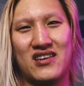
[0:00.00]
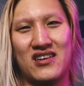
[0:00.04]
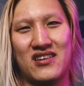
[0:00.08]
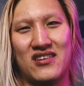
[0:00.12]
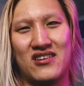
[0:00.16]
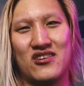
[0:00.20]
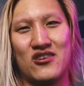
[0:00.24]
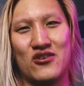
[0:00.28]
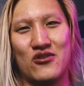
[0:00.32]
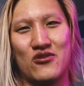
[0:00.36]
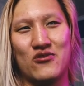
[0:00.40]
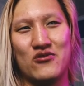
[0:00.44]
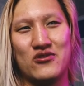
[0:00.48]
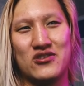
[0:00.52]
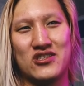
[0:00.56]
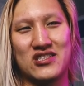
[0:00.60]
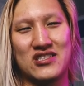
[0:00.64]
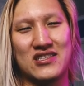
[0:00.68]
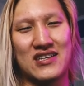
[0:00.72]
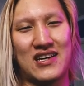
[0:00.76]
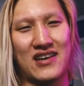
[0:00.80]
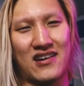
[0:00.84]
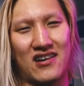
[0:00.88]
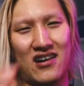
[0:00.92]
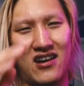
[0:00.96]
to do,
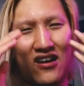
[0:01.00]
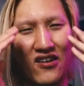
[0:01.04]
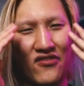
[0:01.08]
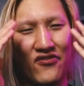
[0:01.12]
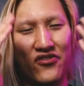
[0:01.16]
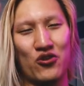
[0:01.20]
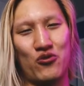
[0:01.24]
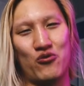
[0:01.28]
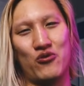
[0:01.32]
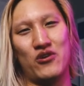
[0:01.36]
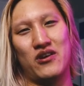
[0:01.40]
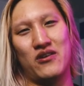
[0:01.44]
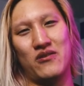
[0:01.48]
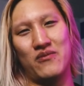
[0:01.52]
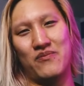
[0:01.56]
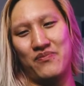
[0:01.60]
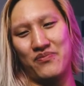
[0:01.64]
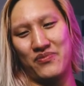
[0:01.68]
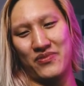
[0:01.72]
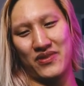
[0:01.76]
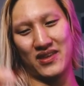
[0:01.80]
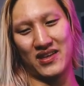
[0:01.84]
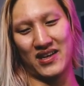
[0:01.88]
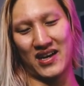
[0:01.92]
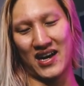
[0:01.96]
just like off the whim.